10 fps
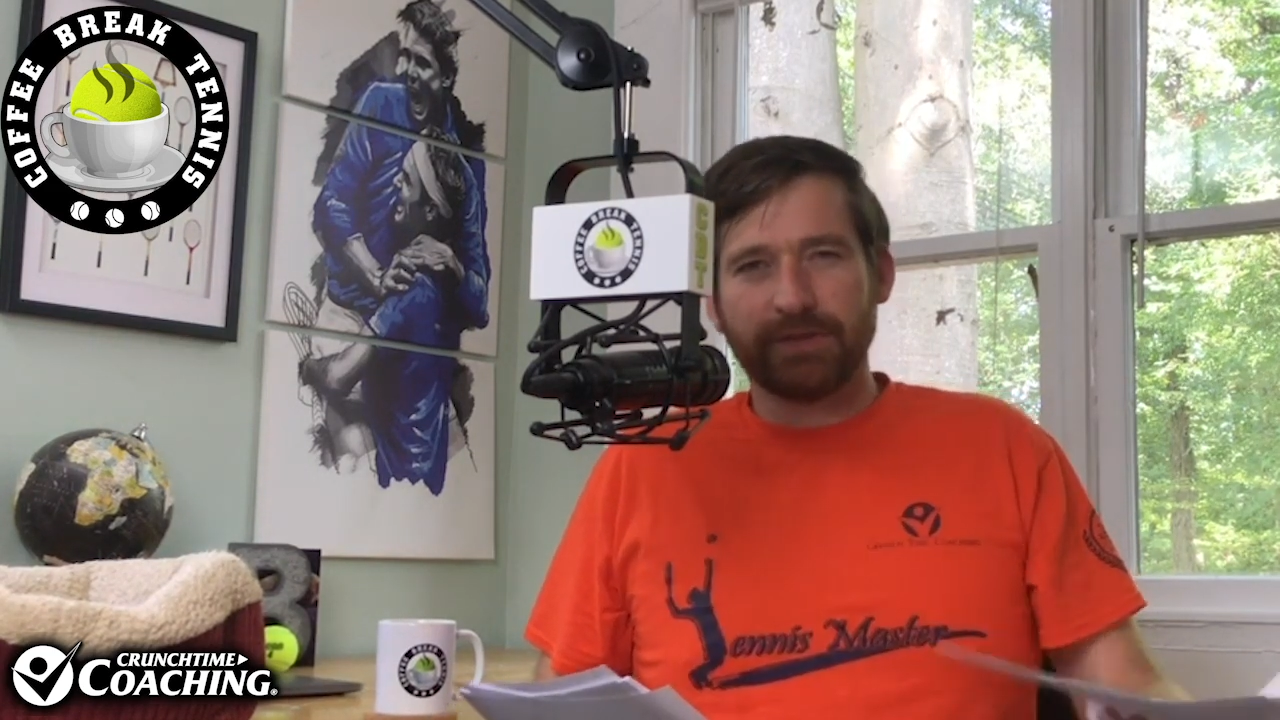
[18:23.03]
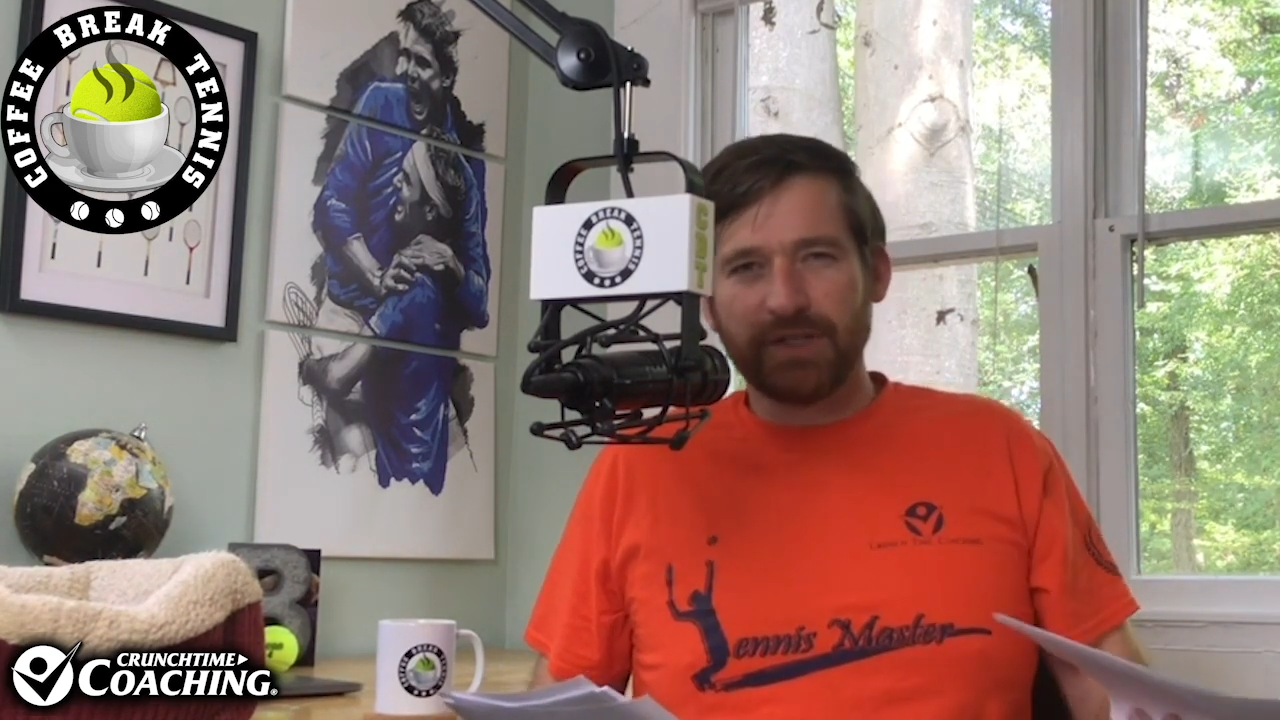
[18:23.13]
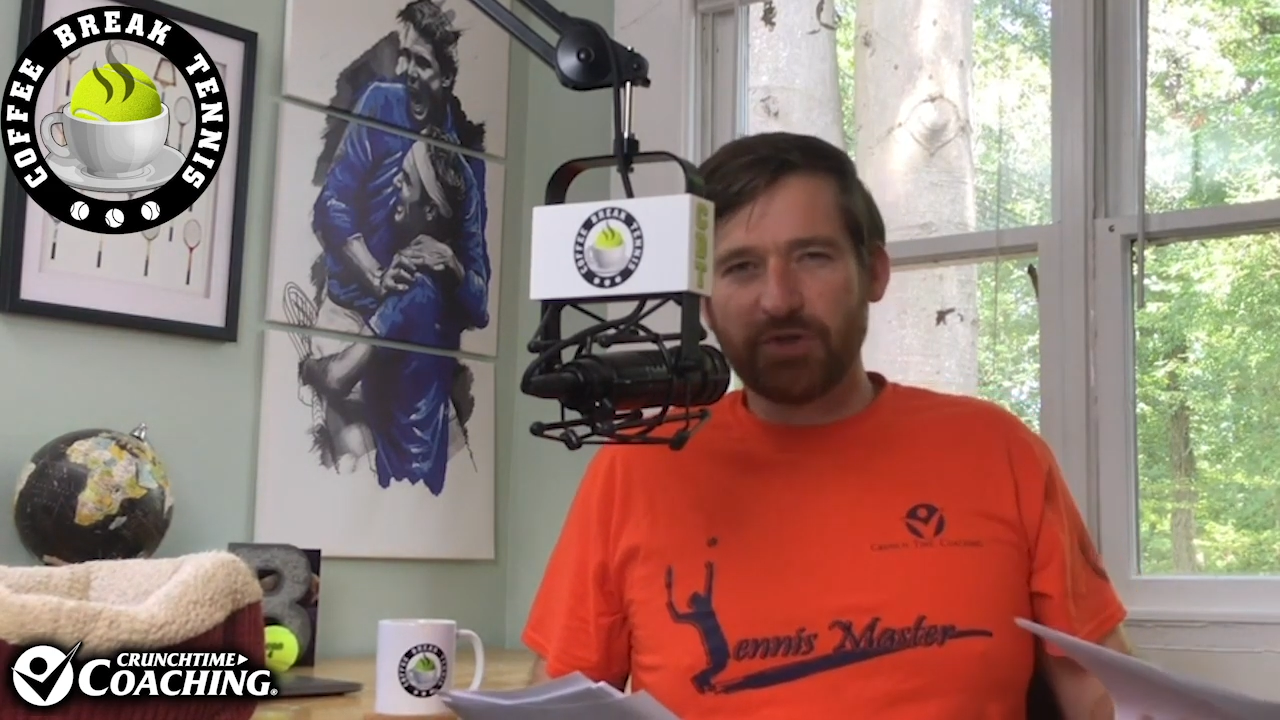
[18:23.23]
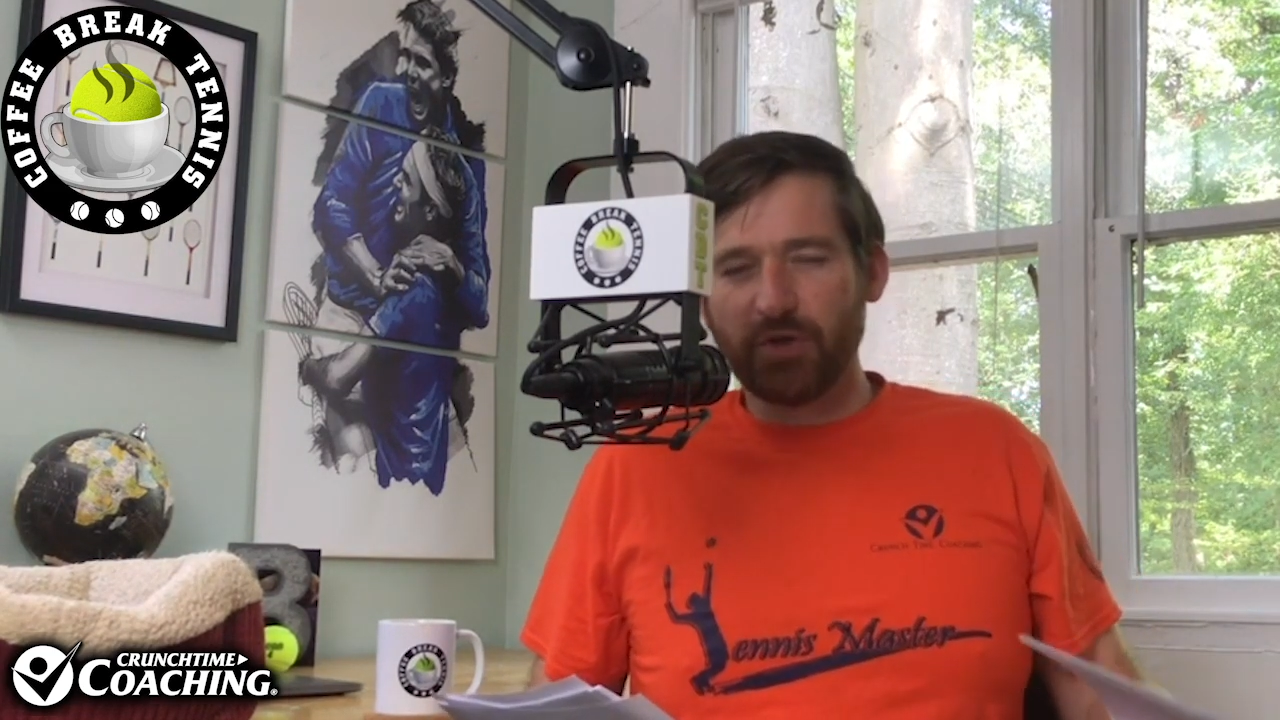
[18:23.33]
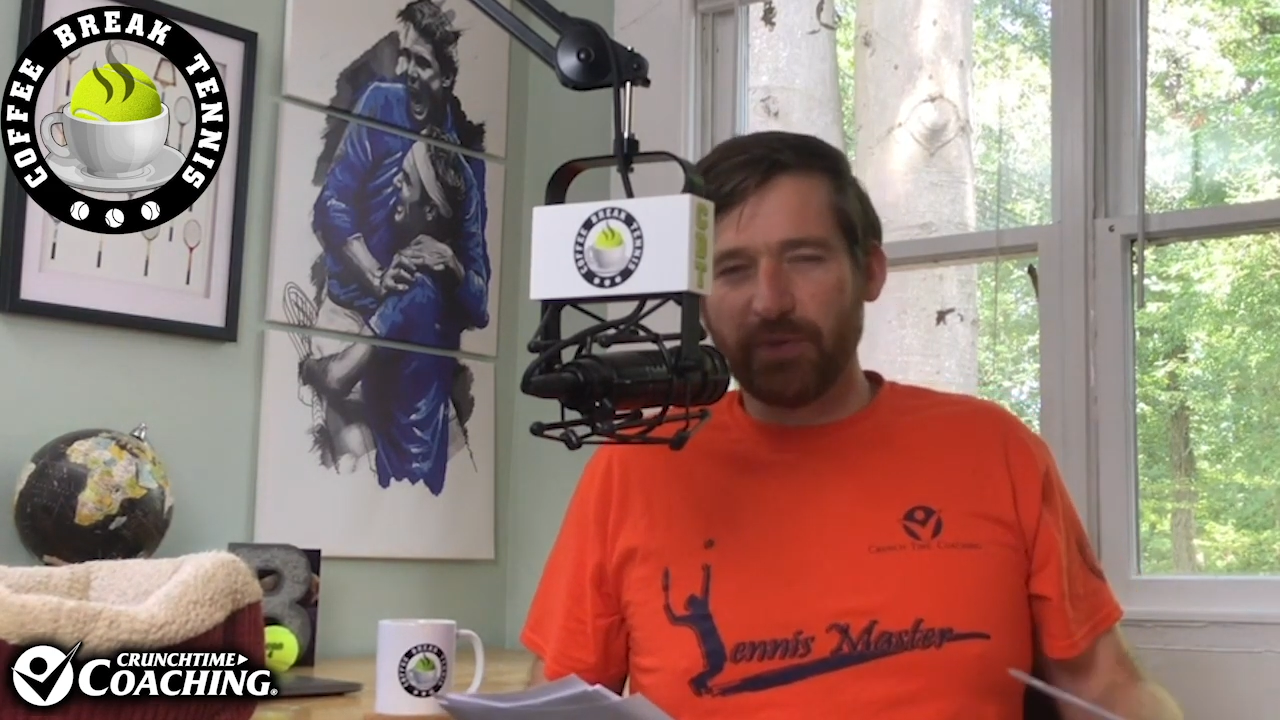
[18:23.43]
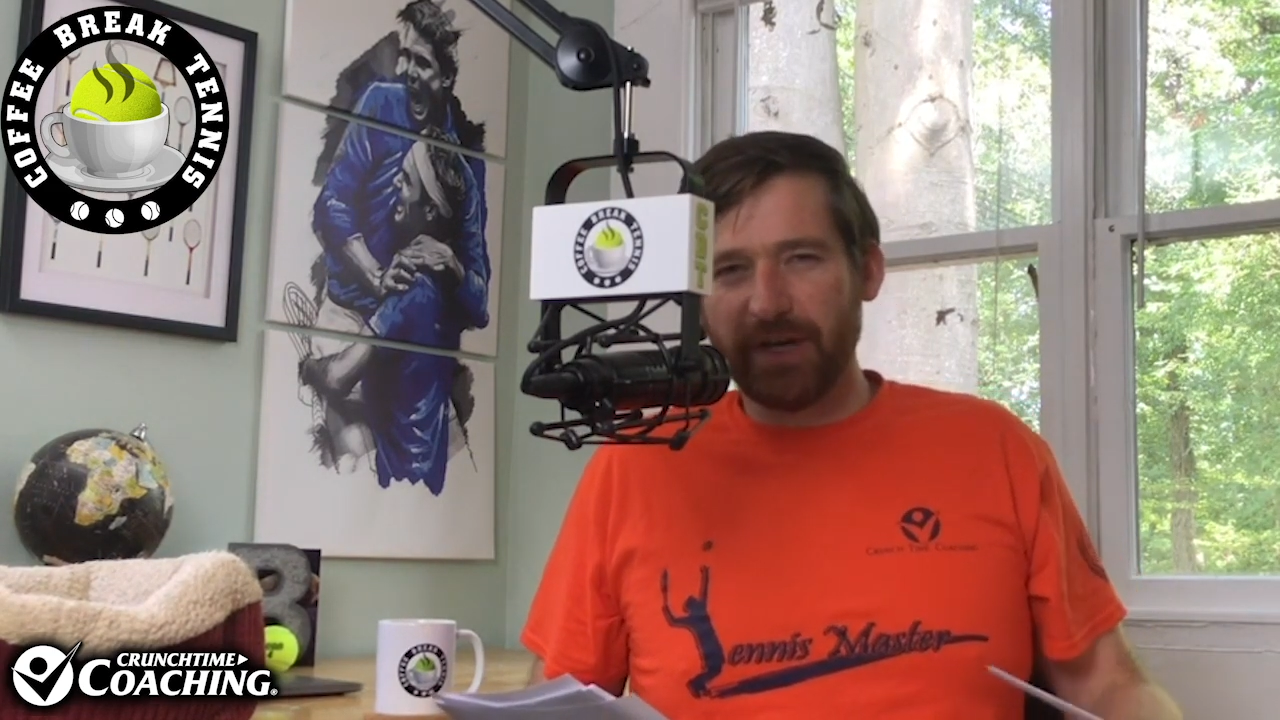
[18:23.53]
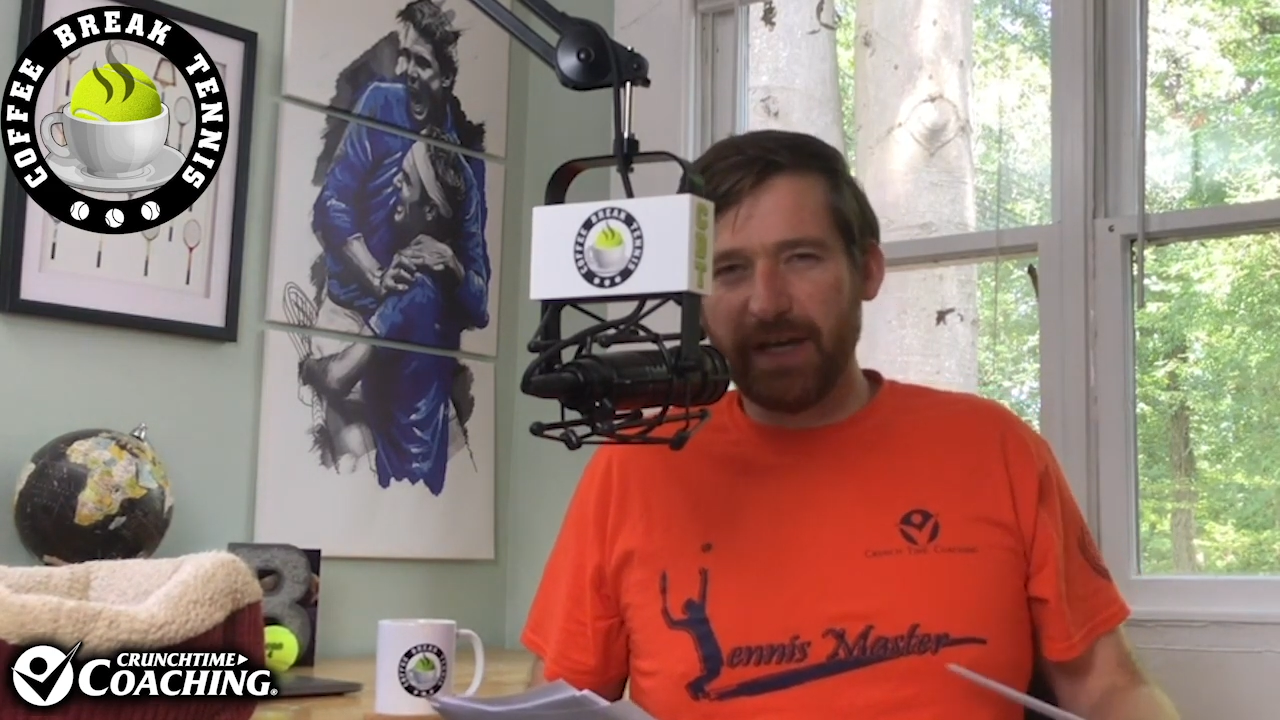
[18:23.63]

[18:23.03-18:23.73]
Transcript: super